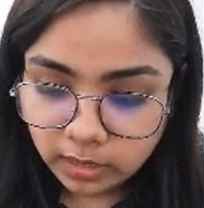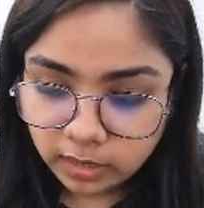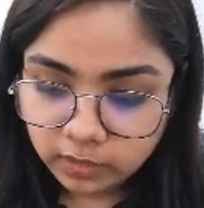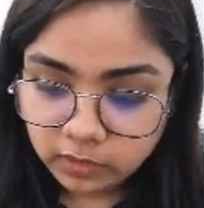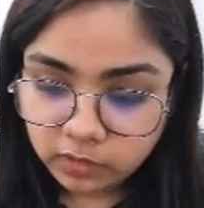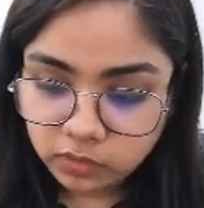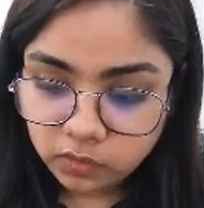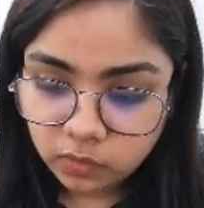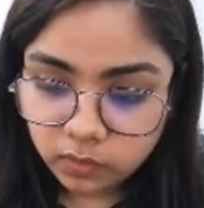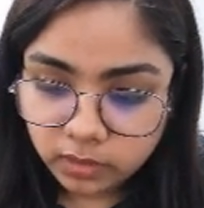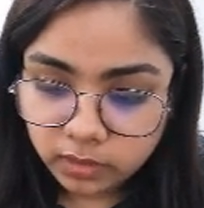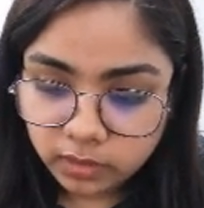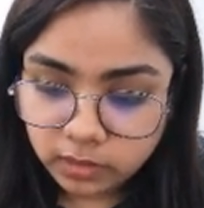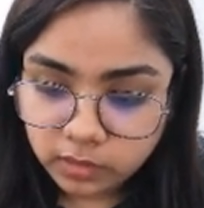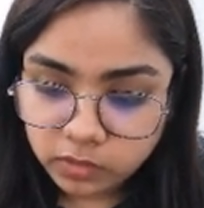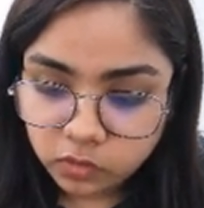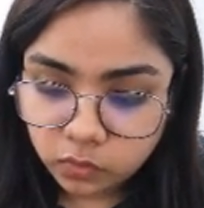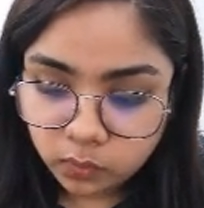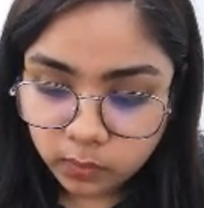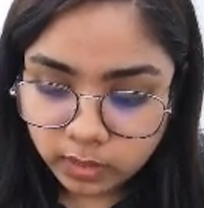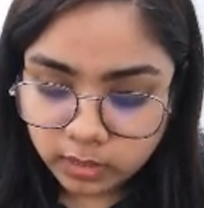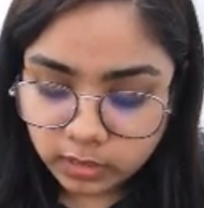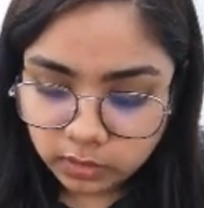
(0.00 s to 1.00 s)
I saw it
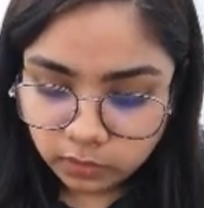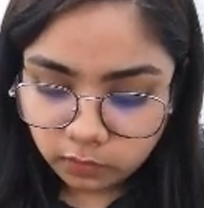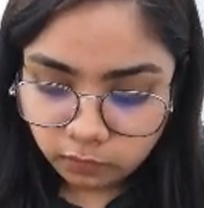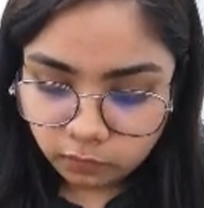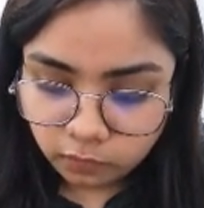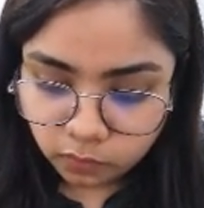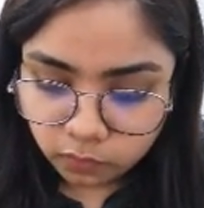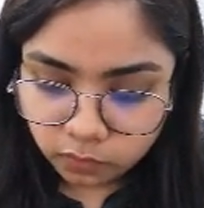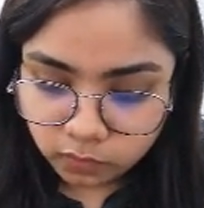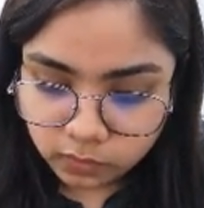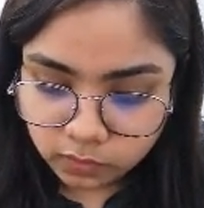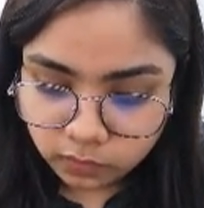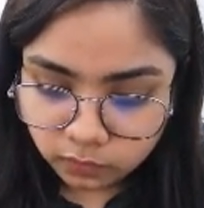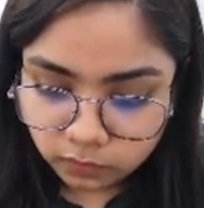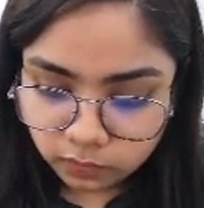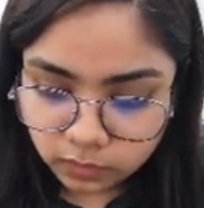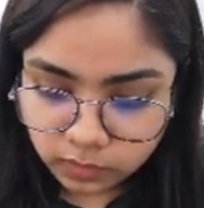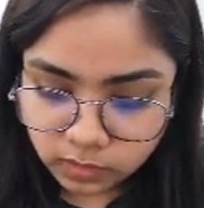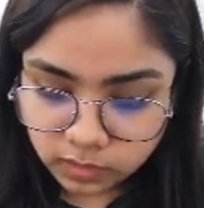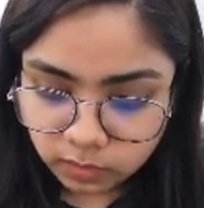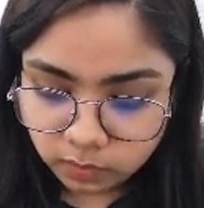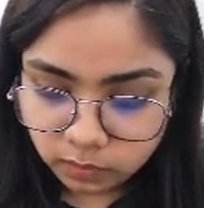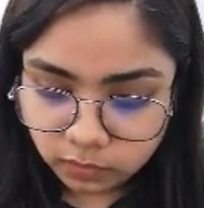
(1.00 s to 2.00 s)
as 24 for
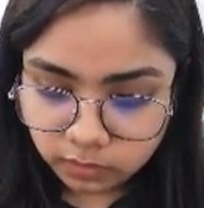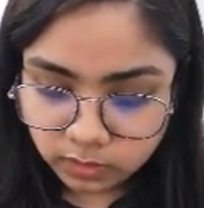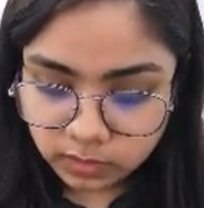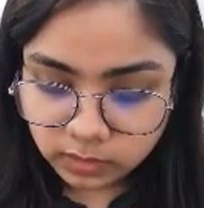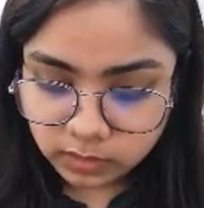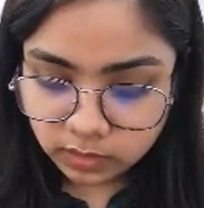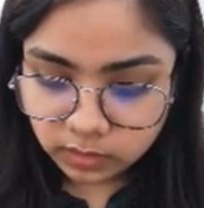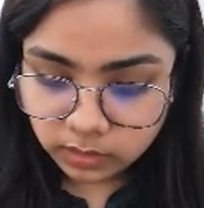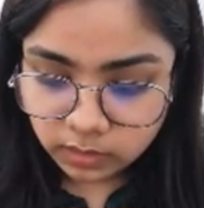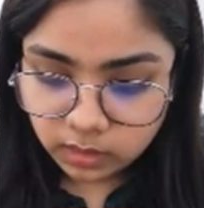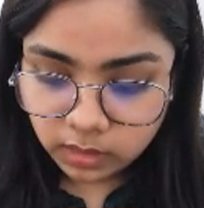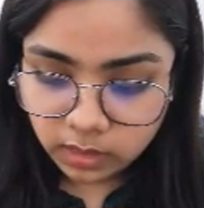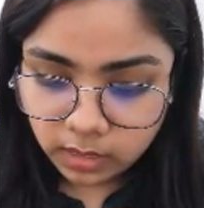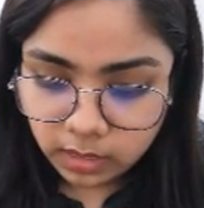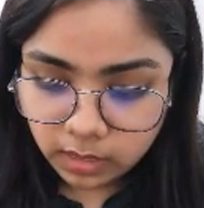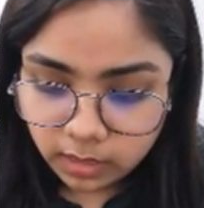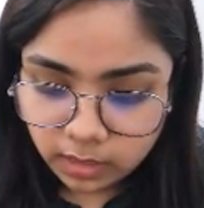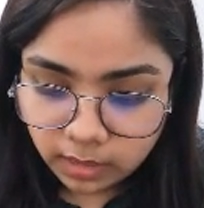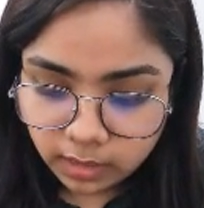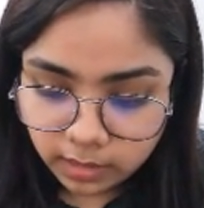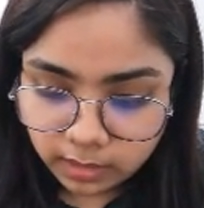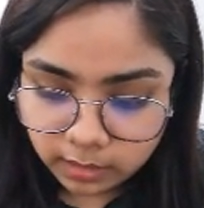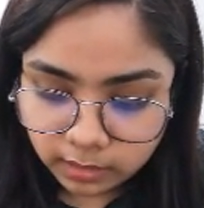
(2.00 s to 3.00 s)
some reason.
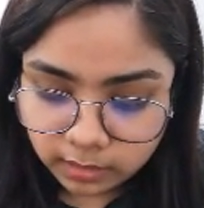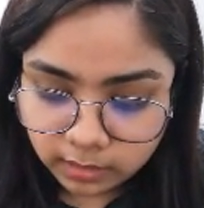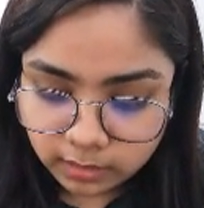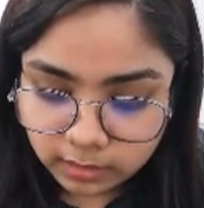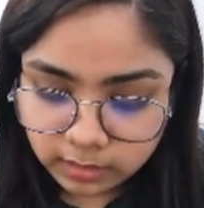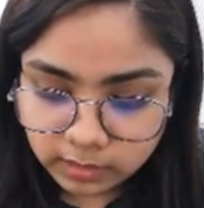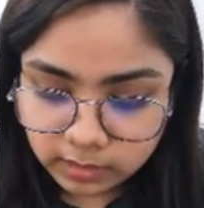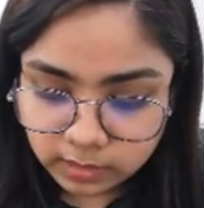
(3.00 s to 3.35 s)
In that case,